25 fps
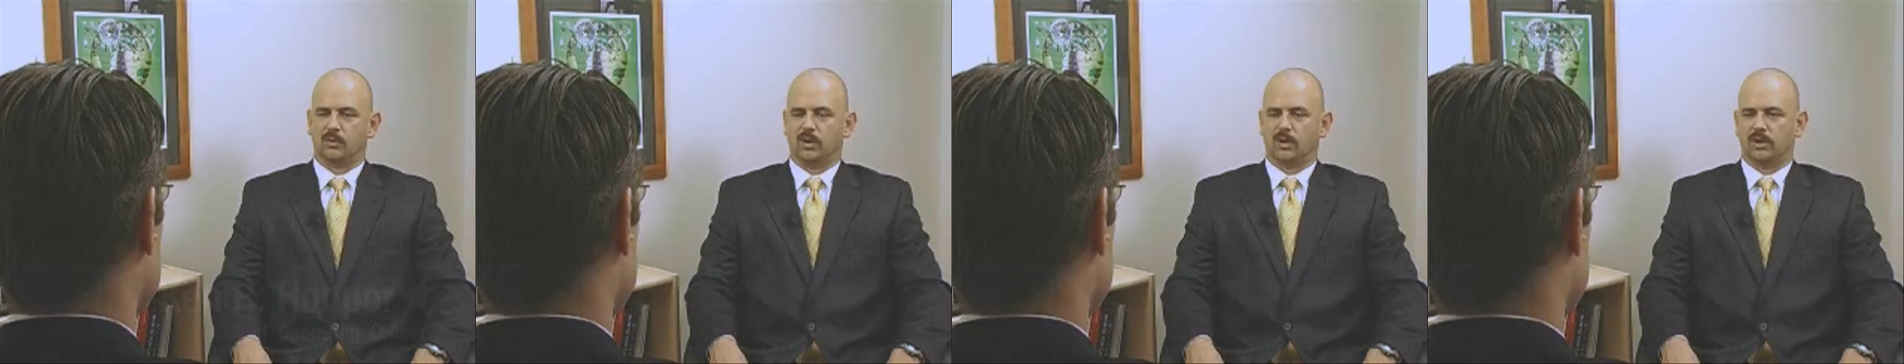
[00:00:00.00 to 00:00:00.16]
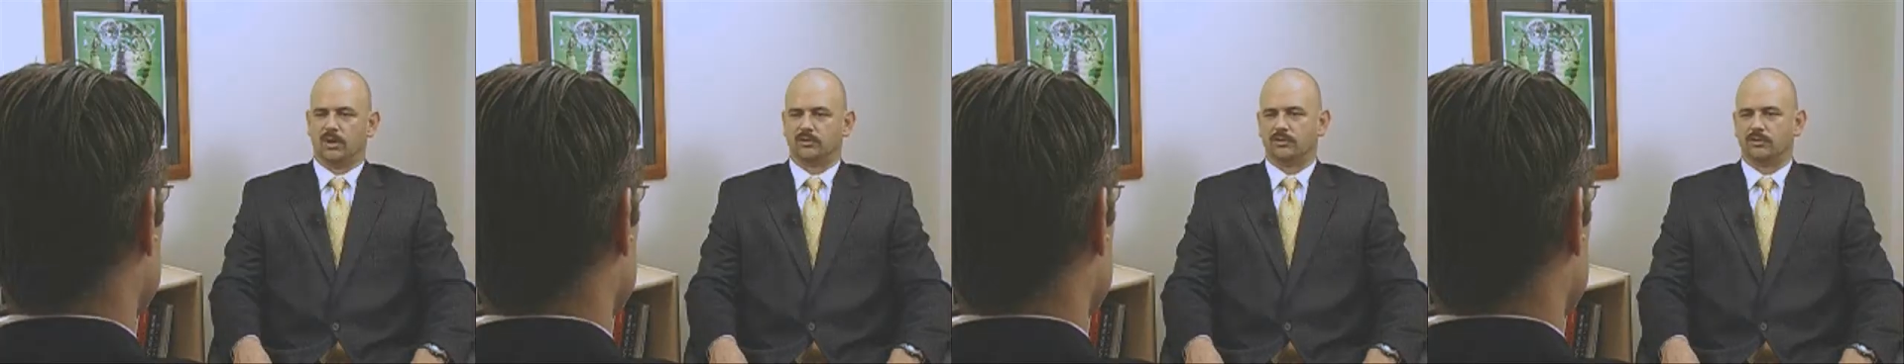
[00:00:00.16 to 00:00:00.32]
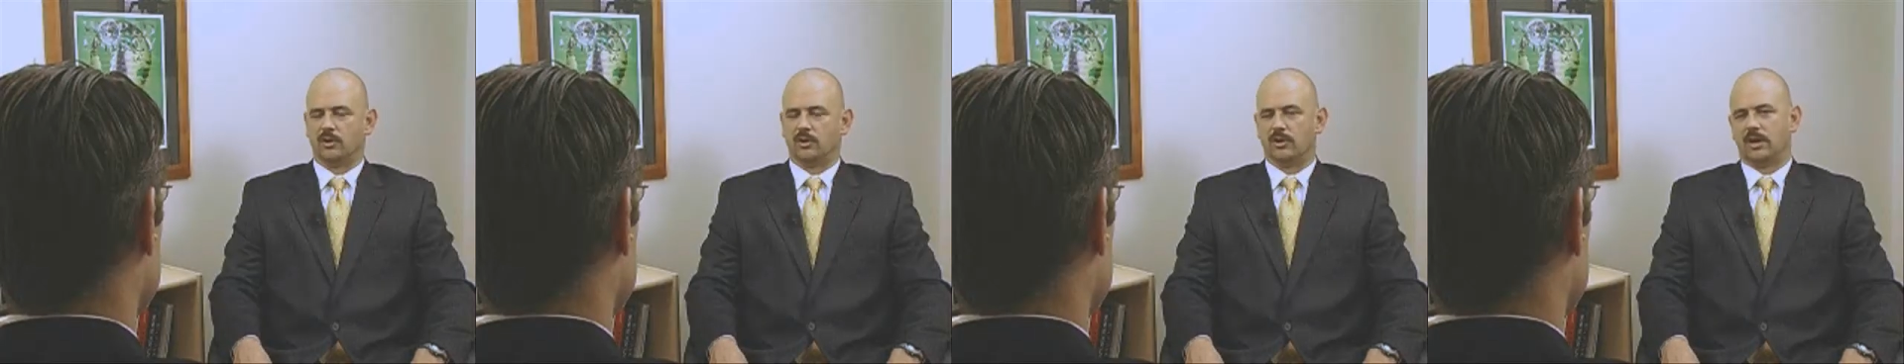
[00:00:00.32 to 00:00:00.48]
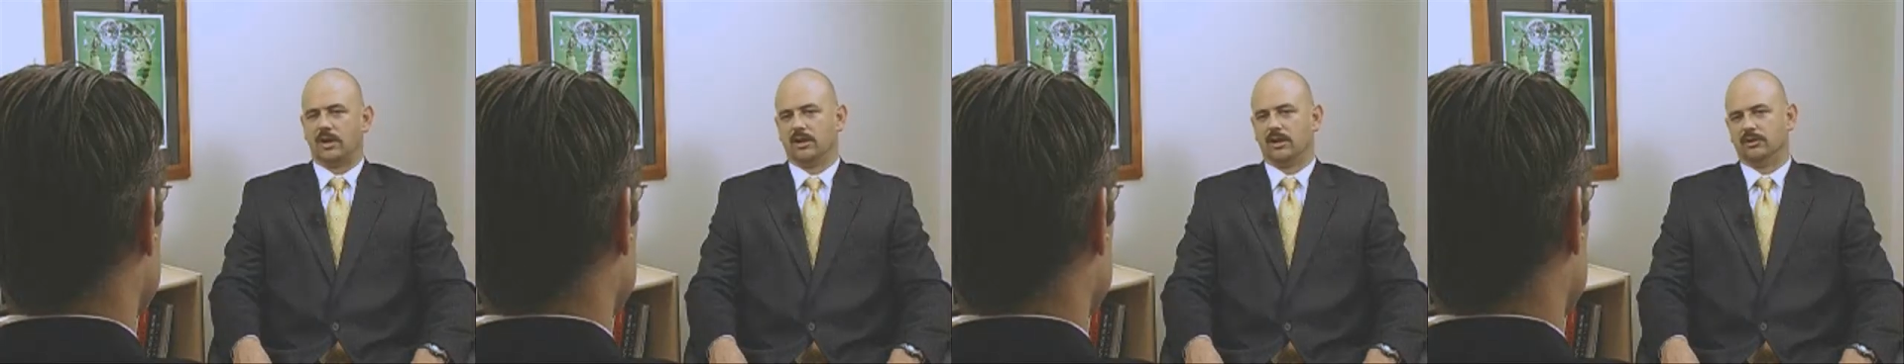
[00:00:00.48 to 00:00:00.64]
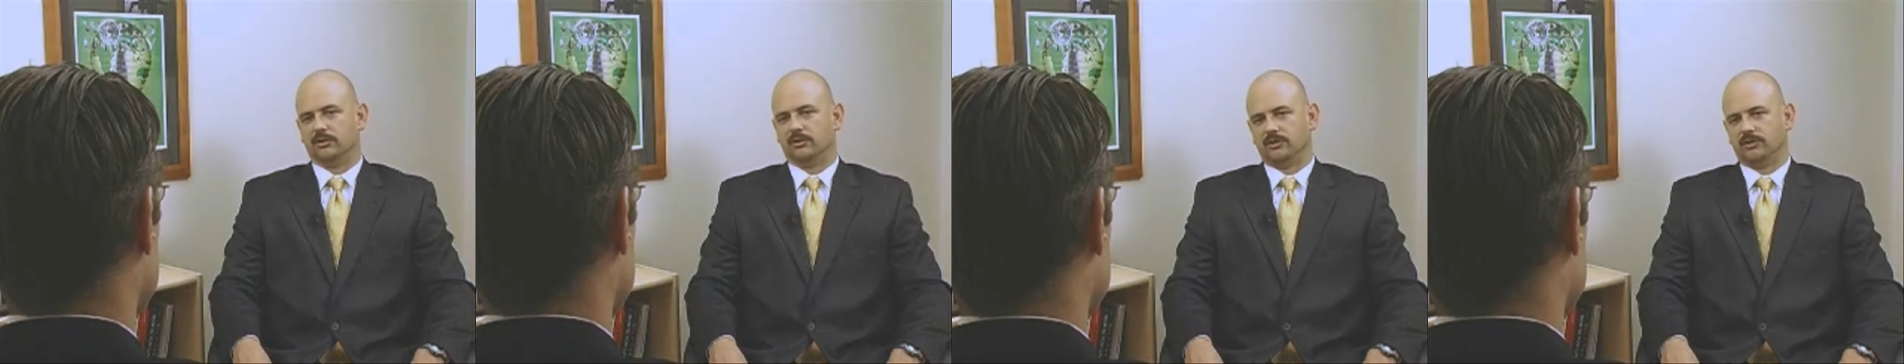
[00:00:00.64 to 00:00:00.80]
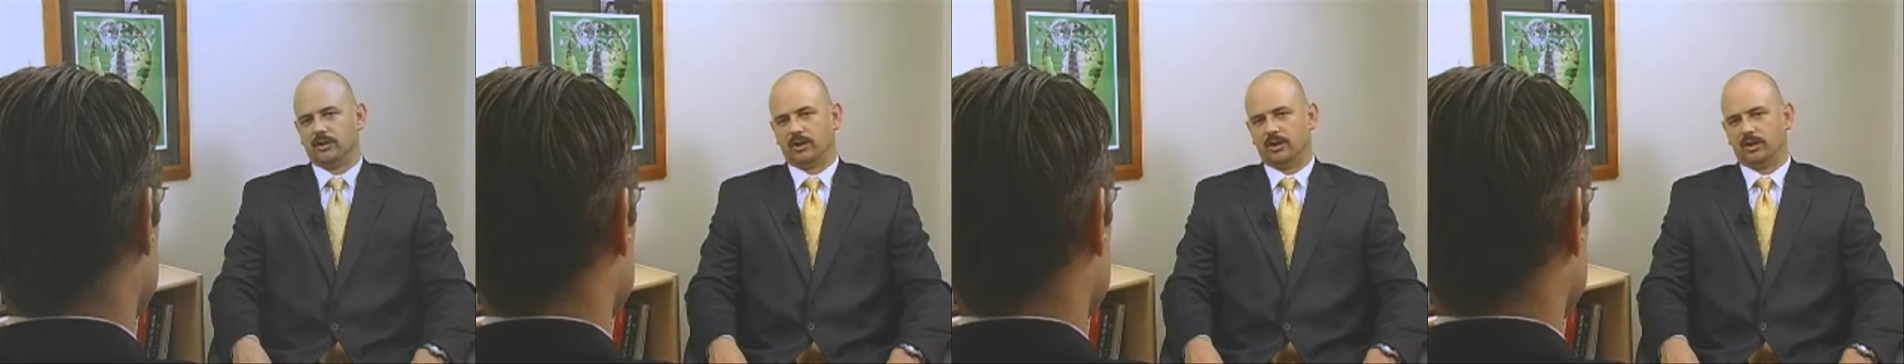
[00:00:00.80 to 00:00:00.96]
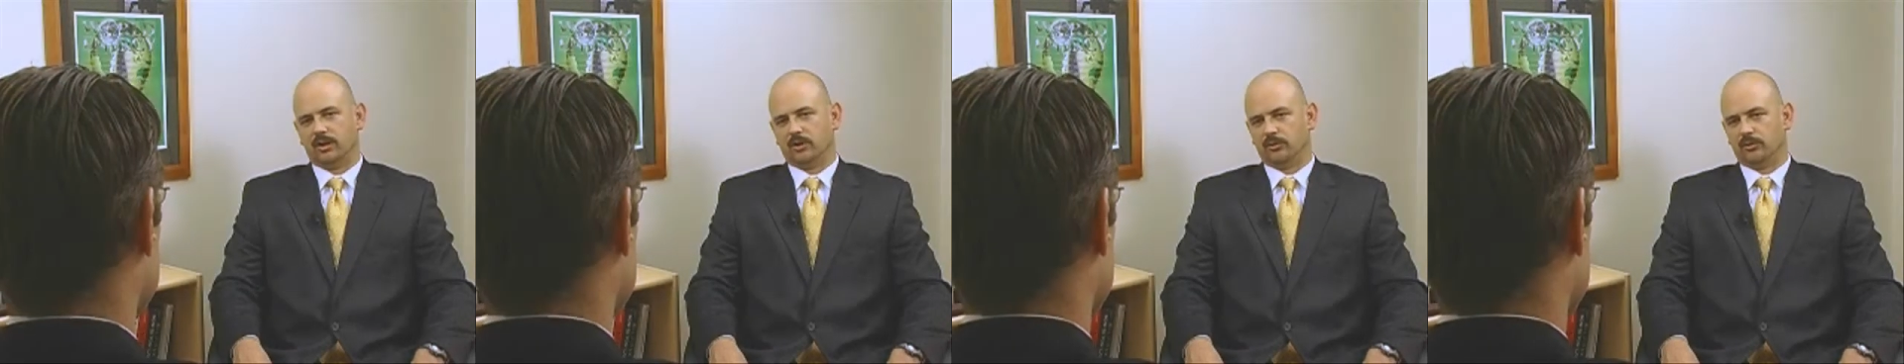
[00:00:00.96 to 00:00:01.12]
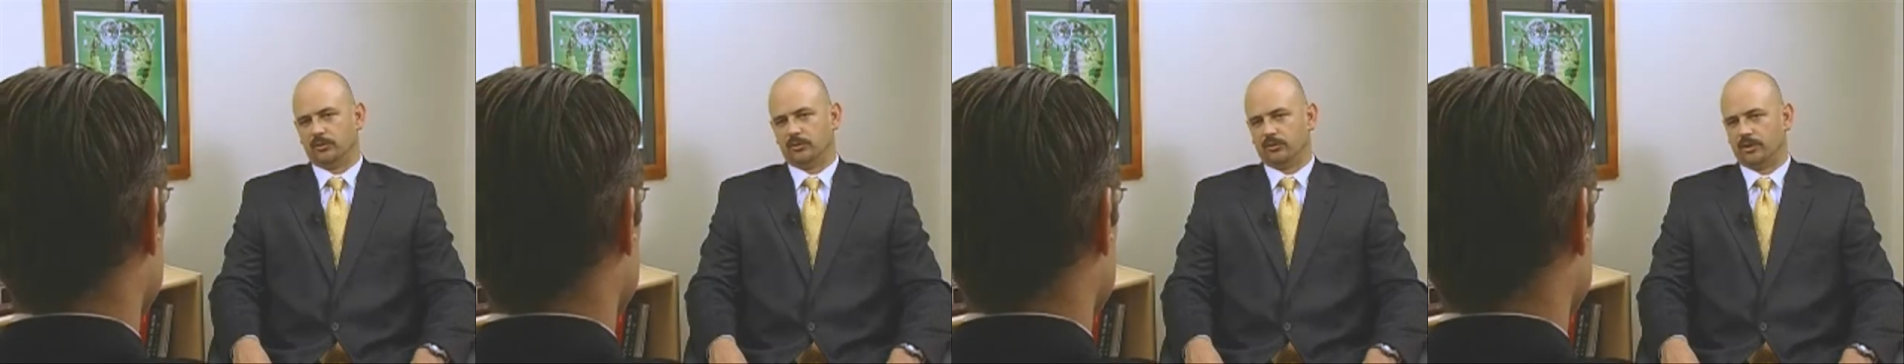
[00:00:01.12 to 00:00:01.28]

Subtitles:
I started out in sales